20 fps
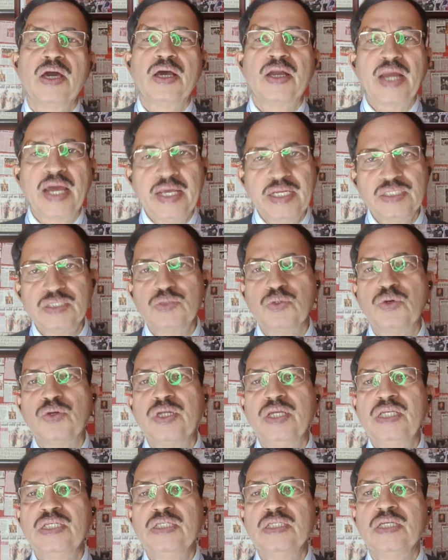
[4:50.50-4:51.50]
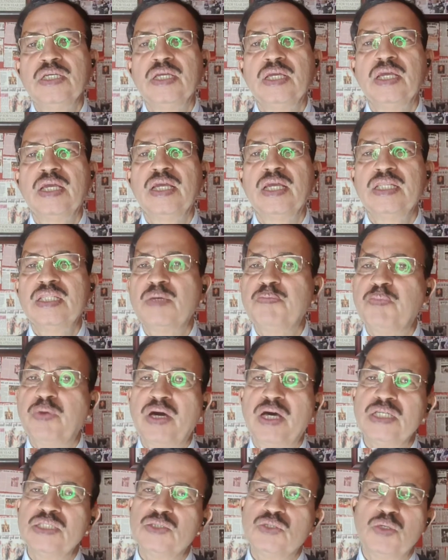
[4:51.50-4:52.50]
Write stories in the
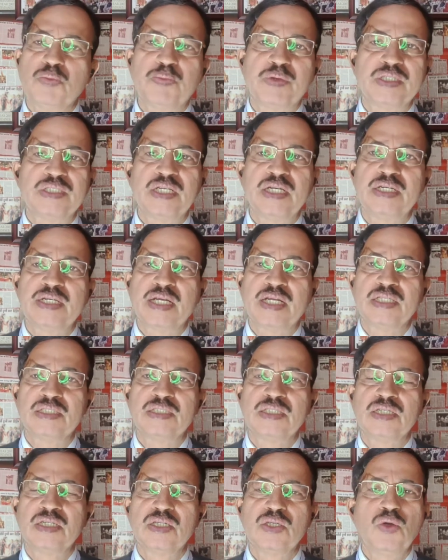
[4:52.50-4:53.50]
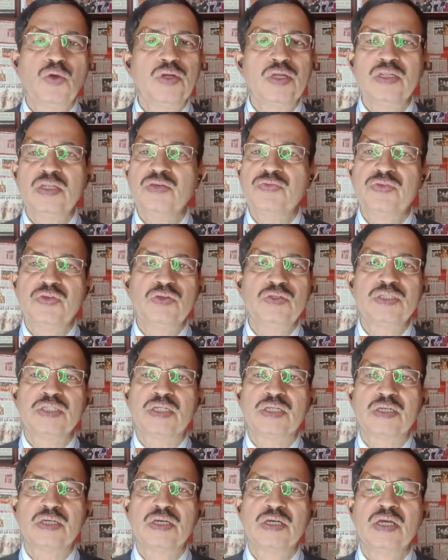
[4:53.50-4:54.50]
past or present tense, not in the
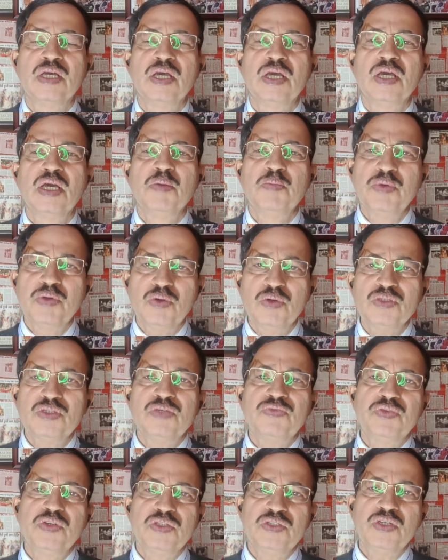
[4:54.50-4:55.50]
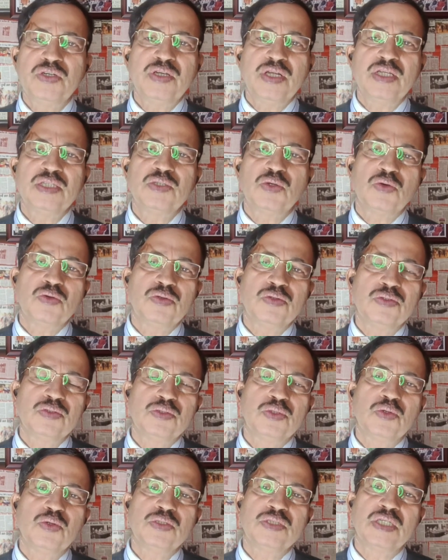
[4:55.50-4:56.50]
future, because the future tense
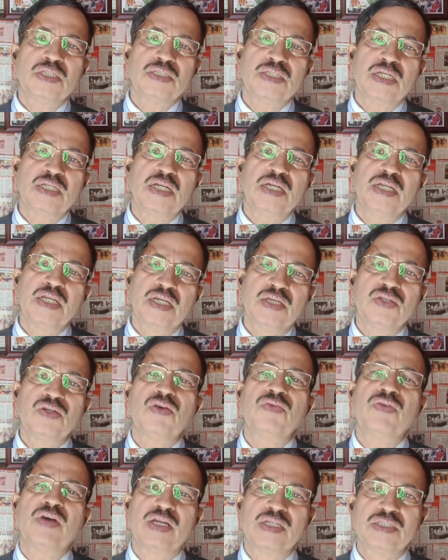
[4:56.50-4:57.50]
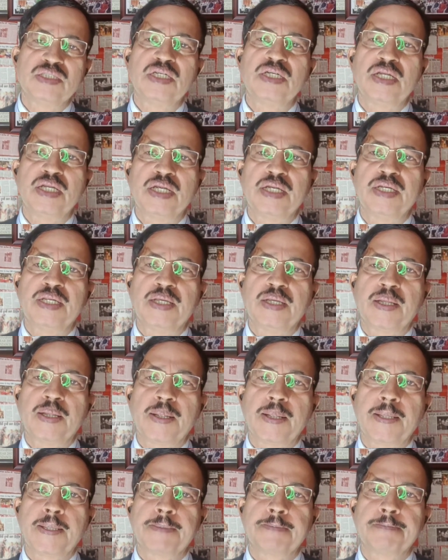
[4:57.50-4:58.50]
shows a certain degree of uncertainty.
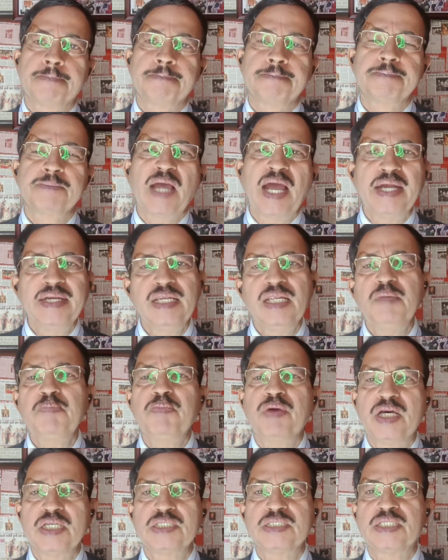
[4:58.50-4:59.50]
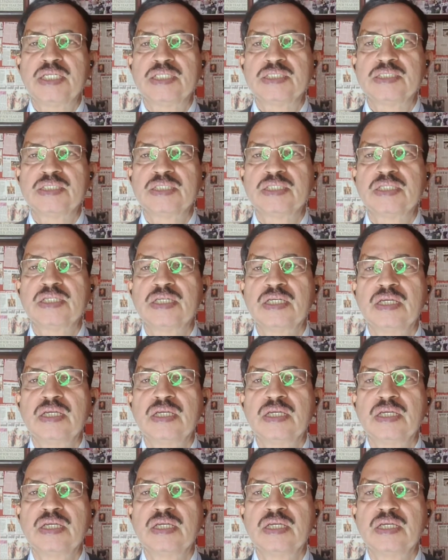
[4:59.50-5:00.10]
Ideally past tense.